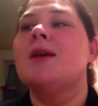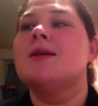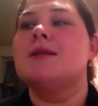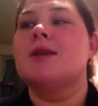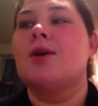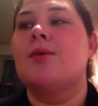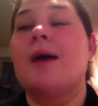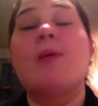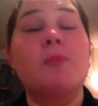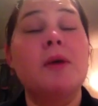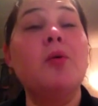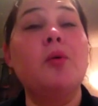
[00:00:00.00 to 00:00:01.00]
So
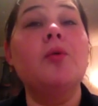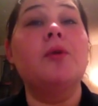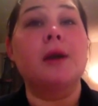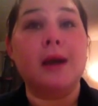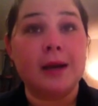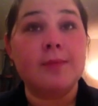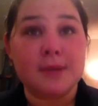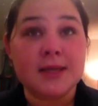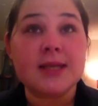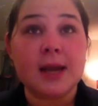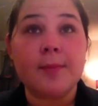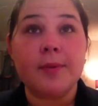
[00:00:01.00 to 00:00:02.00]
that would be cool to kind of
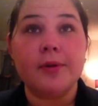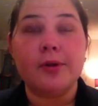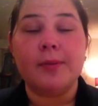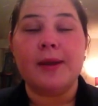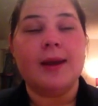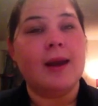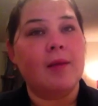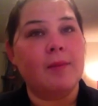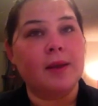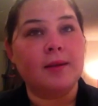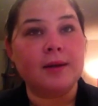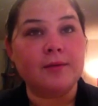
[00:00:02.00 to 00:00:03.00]
mix it up a little bit and have
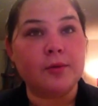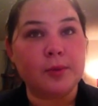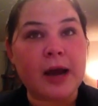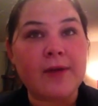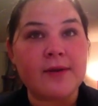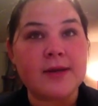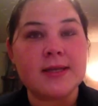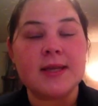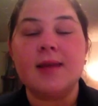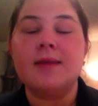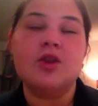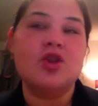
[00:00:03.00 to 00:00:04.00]
my lean for breakfast,
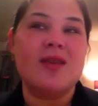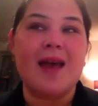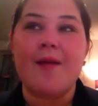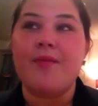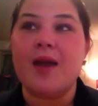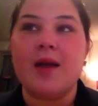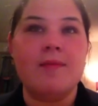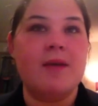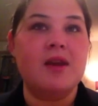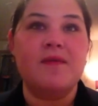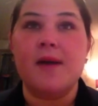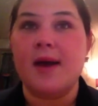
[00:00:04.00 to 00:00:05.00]
and then just have like a
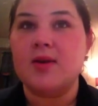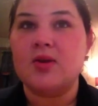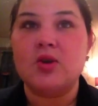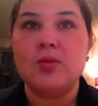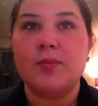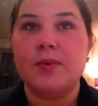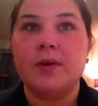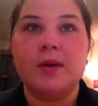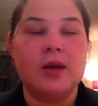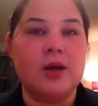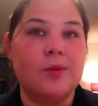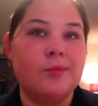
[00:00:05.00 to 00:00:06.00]
Medifast soup,
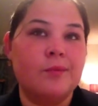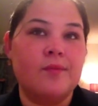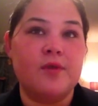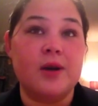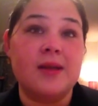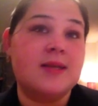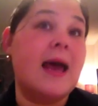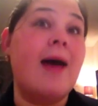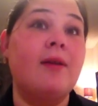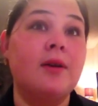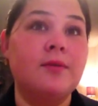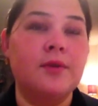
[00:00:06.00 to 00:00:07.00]
you know, in a
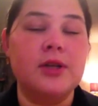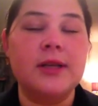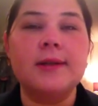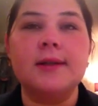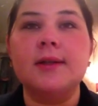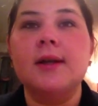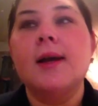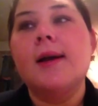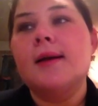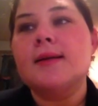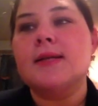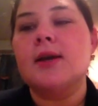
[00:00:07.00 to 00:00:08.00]
salad for dinner.
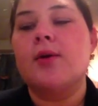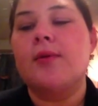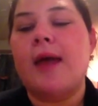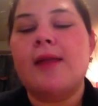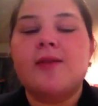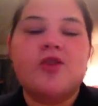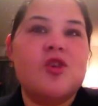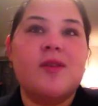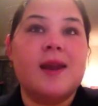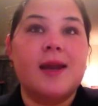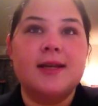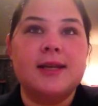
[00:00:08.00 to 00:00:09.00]
So that's
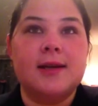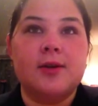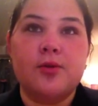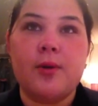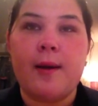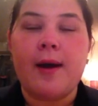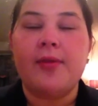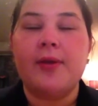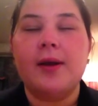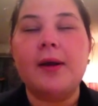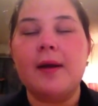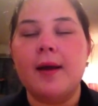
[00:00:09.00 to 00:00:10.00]
just an idea to throw out
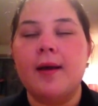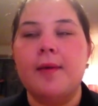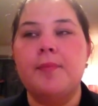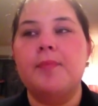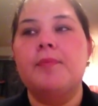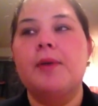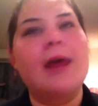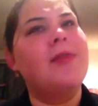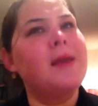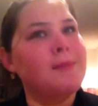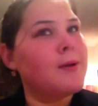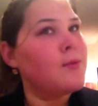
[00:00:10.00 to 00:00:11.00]
there. But I
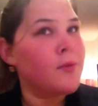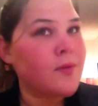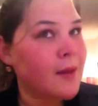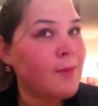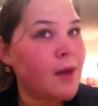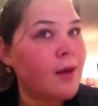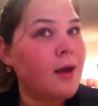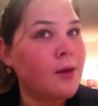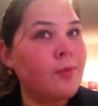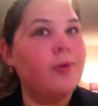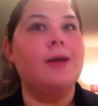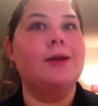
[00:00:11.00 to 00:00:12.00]
think my rolls came out kind
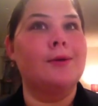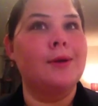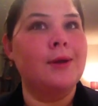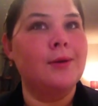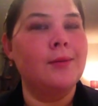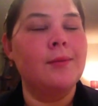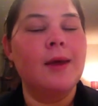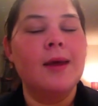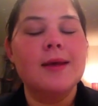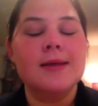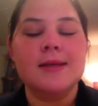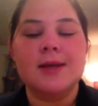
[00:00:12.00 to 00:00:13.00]
of pretty, don't you?
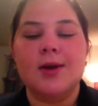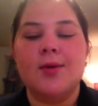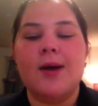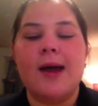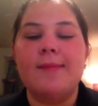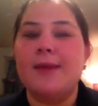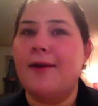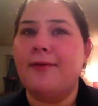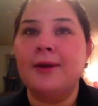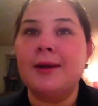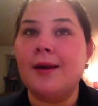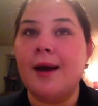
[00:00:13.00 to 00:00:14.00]
So I'm
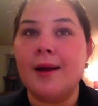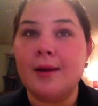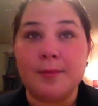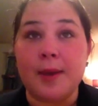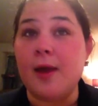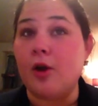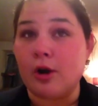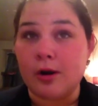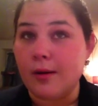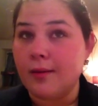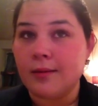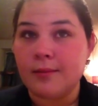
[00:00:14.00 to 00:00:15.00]
definitely not a
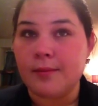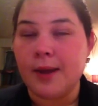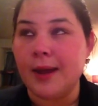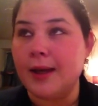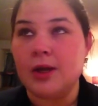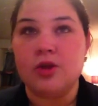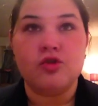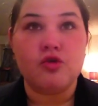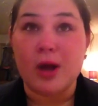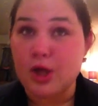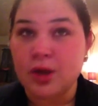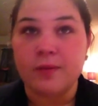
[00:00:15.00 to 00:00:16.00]
baker by any
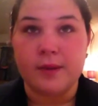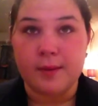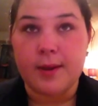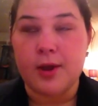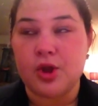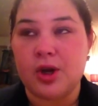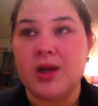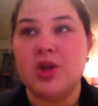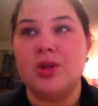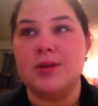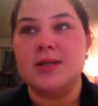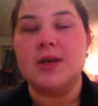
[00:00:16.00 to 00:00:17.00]
stretch of the imagination.